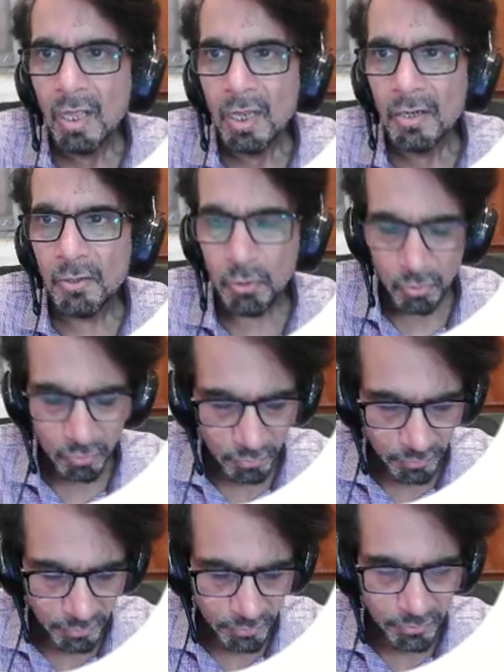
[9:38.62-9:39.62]

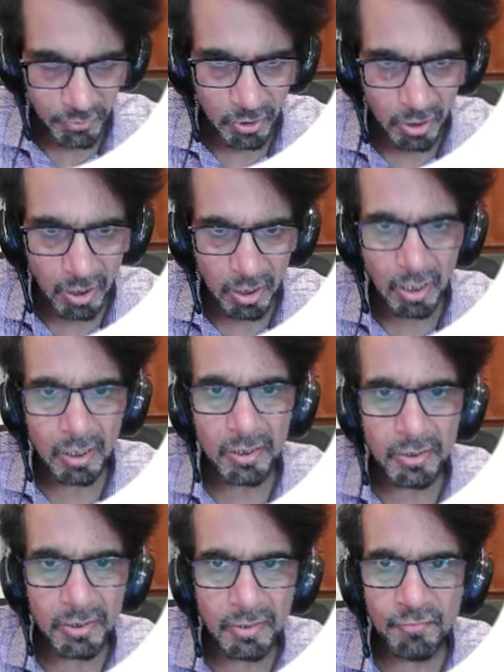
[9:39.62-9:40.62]
Now,
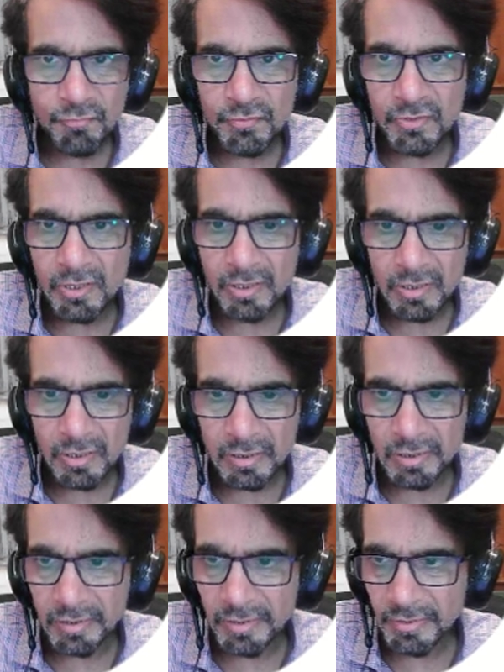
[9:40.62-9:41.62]
and if in
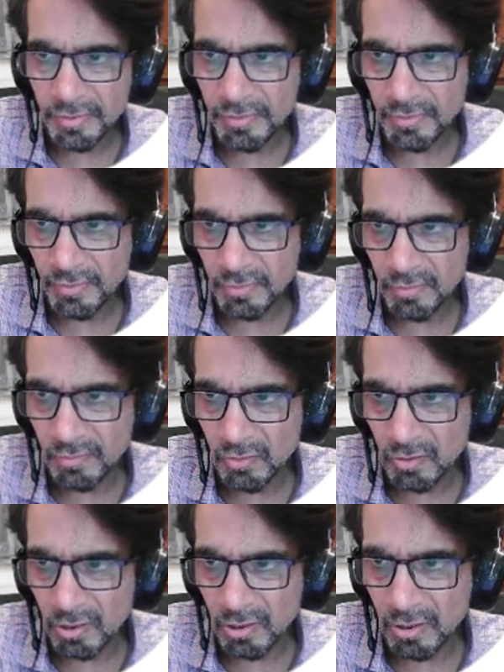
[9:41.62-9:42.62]

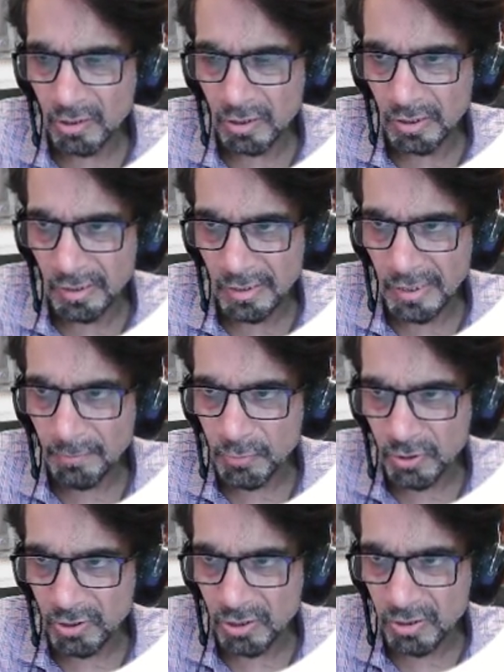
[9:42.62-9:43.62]

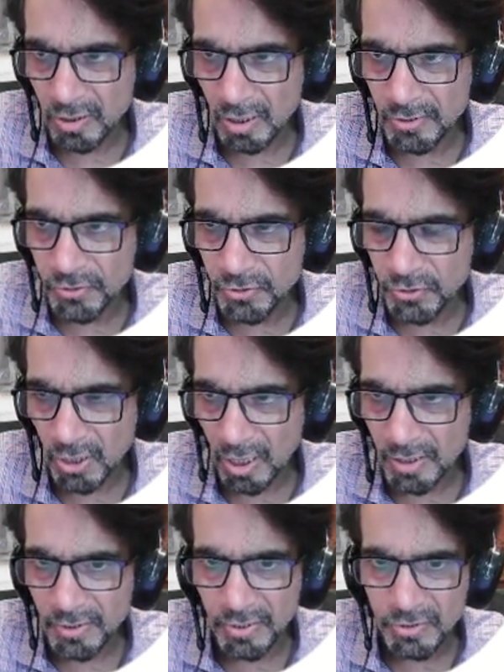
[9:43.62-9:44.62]
EMT this is called
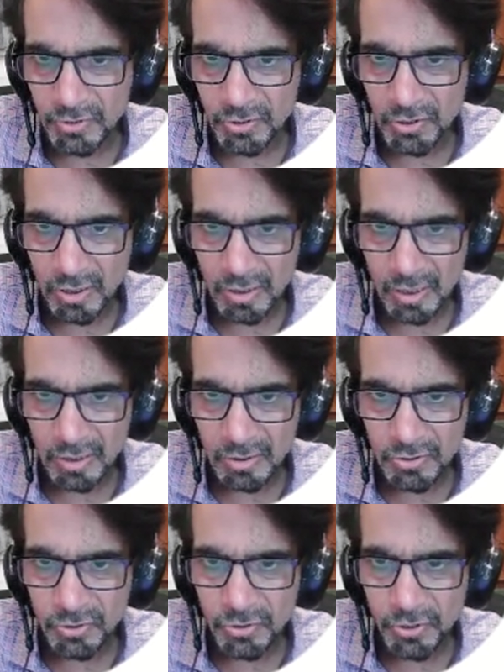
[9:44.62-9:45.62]
charge density, and
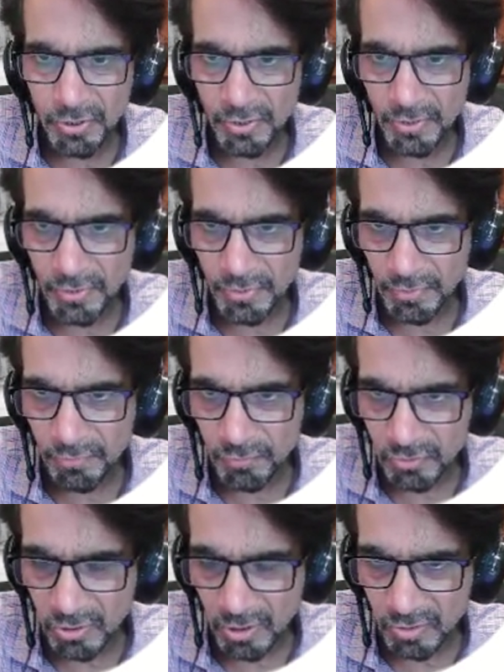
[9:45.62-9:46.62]
that J
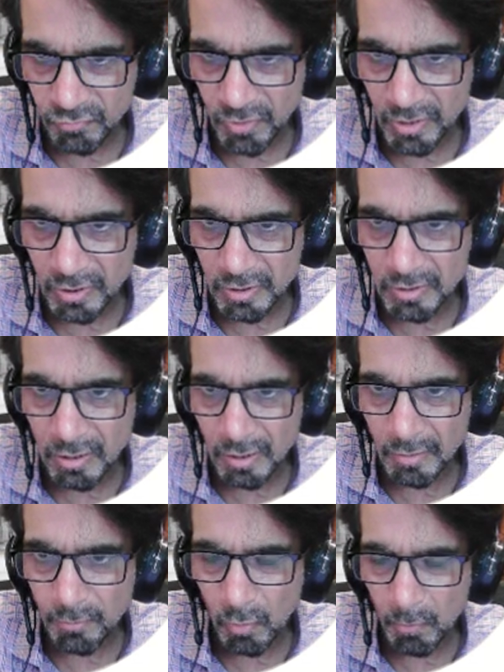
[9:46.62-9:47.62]
which satisfies is
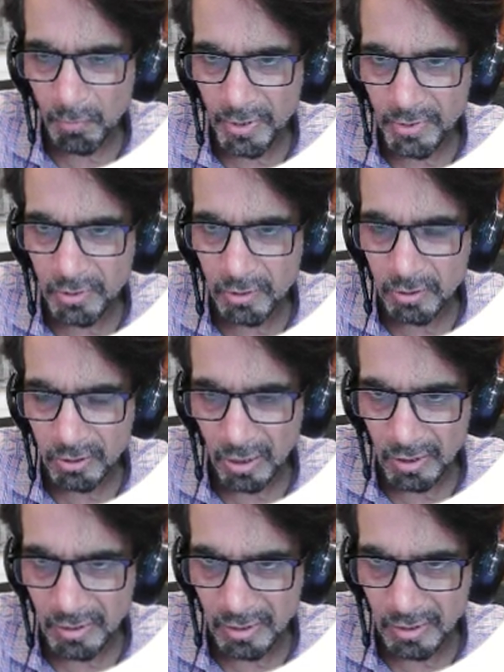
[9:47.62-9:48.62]
called probability charge